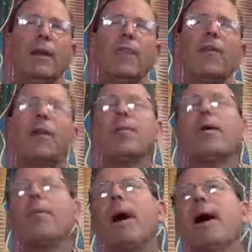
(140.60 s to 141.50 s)
Lifting
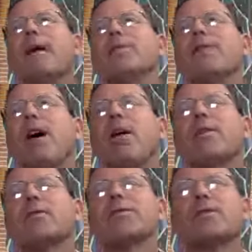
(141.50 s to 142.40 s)
up our minds, our
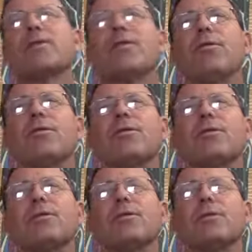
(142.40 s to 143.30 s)
hearts, and our
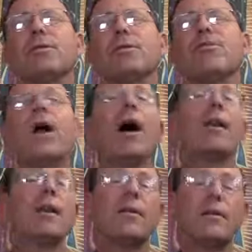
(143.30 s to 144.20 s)
souls to
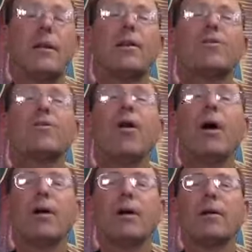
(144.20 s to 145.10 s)
God in, in
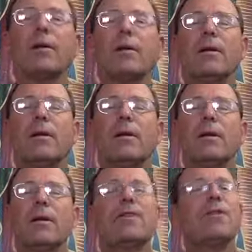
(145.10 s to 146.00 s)
song.
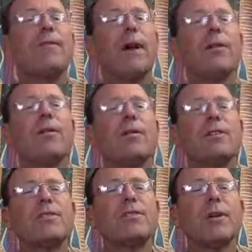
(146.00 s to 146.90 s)
Let's invite the
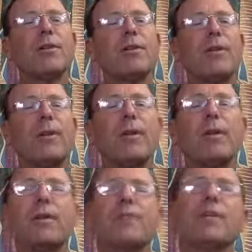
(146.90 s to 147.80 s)
Holy Spirit to be
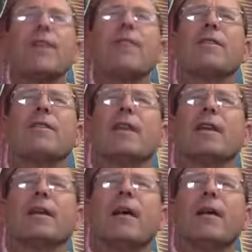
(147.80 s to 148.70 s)
with us, to give us a
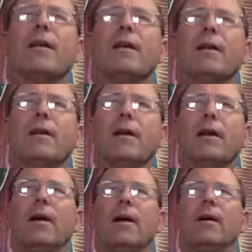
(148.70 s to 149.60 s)
lot of light,
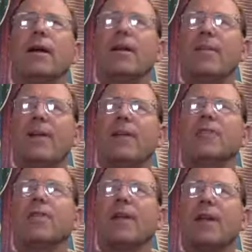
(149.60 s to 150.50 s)
a lot of
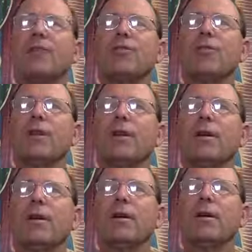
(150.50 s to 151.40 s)
peace, a lot of joy,
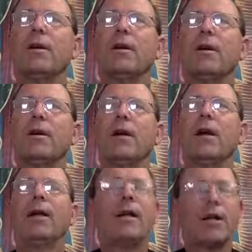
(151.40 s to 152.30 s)

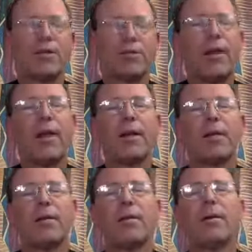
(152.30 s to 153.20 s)
and a lot of strength
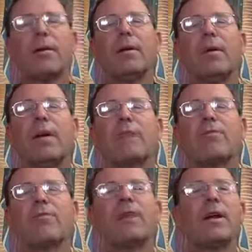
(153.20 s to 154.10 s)

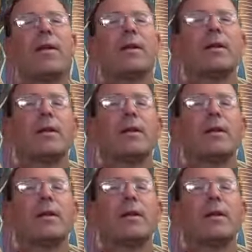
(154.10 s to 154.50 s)
as we sing.